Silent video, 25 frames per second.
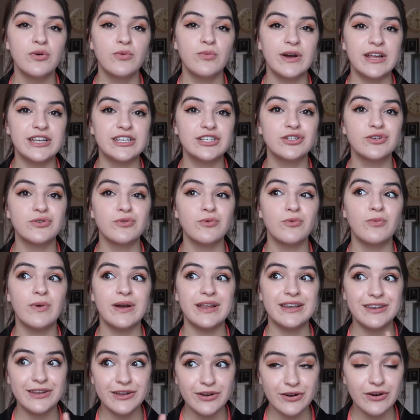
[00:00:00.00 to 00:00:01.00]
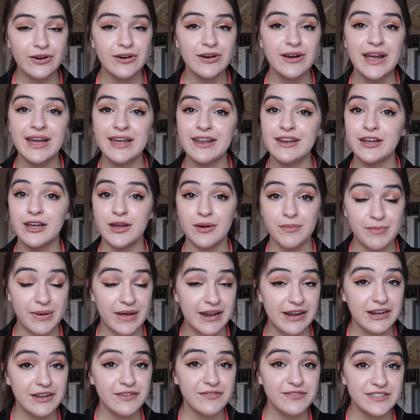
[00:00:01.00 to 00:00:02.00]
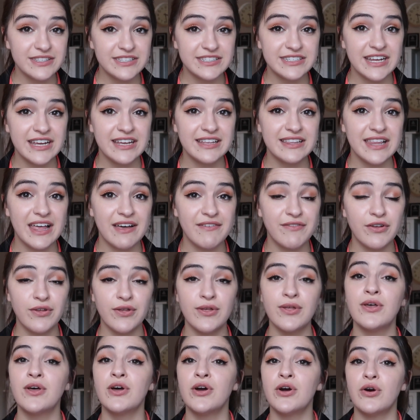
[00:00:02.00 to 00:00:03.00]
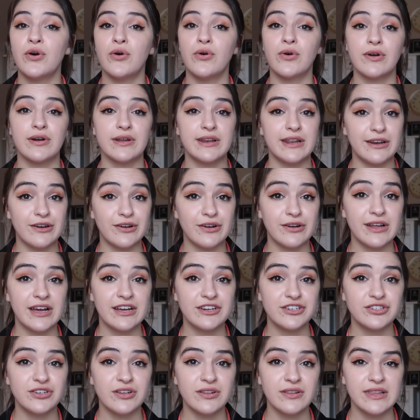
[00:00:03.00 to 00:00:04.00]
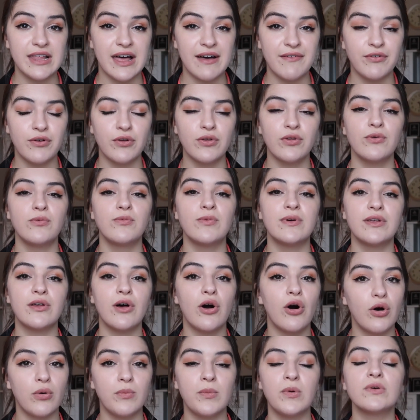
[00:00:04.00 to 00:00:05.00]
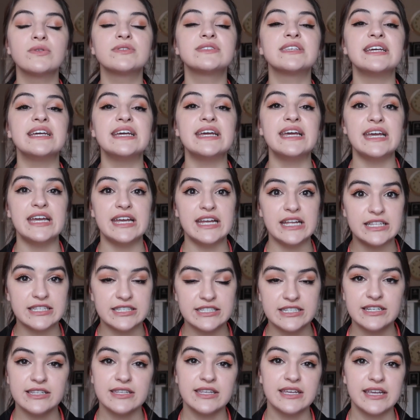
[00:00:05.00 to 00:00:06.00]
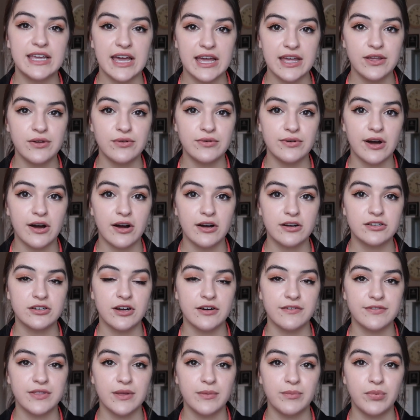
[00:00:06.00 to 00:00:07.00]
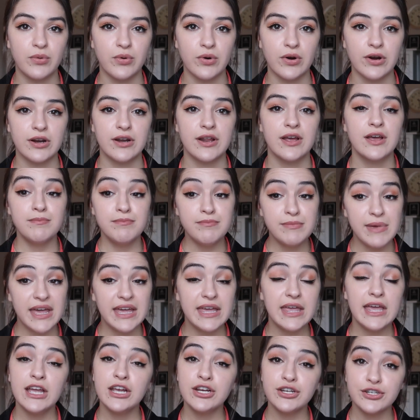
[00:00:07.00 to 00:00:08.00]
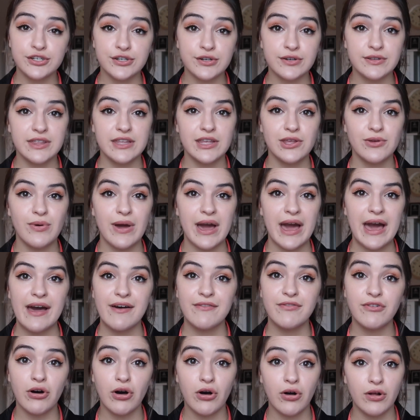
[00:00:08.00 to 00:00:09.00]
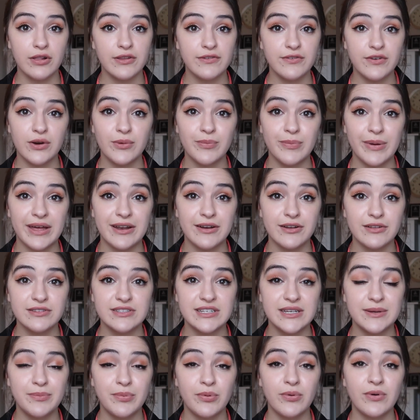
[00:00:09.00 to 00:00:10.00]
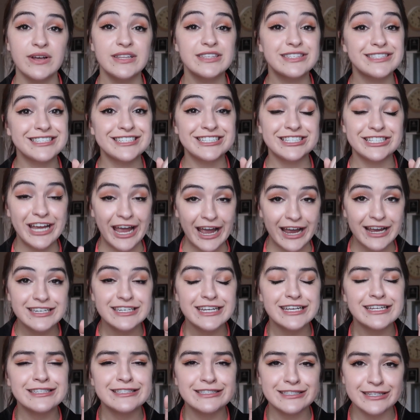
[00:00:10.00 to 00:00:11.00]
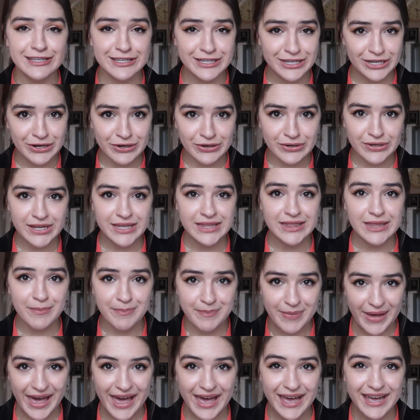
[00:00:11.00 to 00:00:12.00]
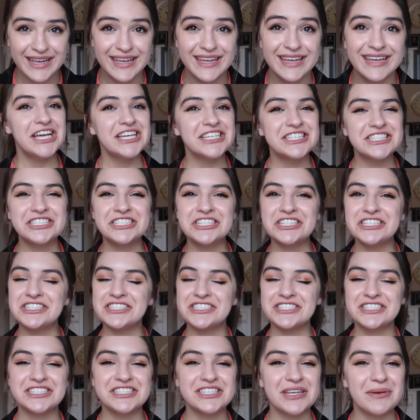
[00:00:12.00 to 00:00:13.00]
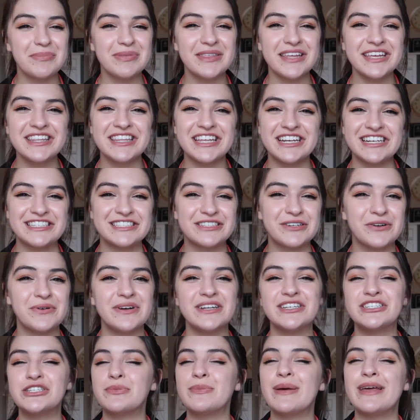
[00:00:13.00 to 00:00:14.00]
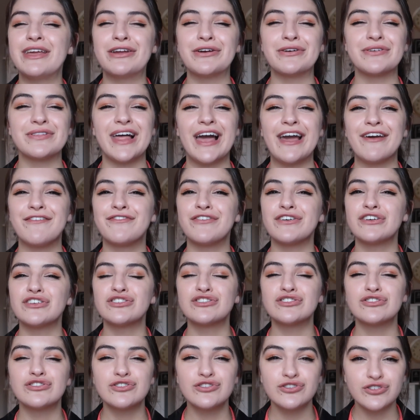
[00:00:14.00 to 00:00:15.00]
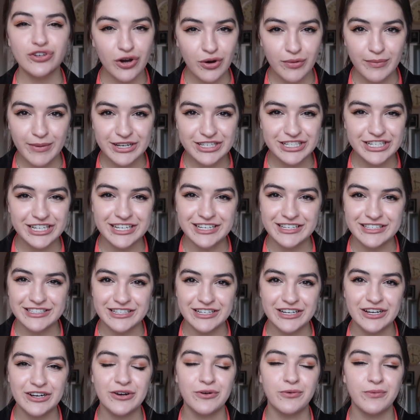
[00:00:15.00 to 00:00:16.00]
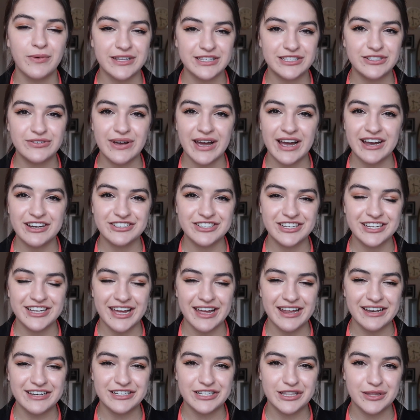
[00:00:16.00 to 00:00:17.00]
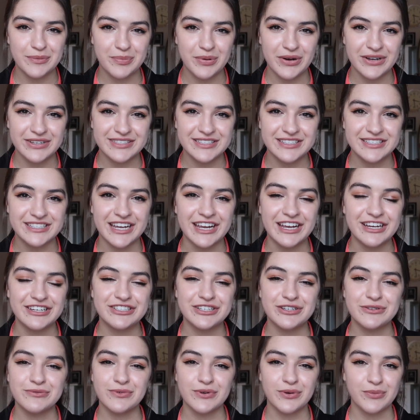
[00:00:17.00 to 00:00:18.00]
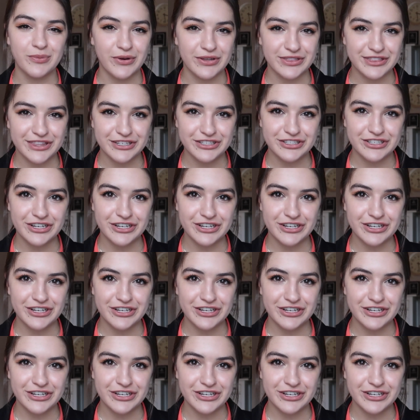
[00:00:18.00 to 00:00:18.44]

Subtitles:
which when you're at a competitive state level or an international level will almost instantly get you knocked off the board. Making sure that you have all of your penalty points checked and secured in the bag is just something that is going to make your life so much easier once you actually get into the presentation room with the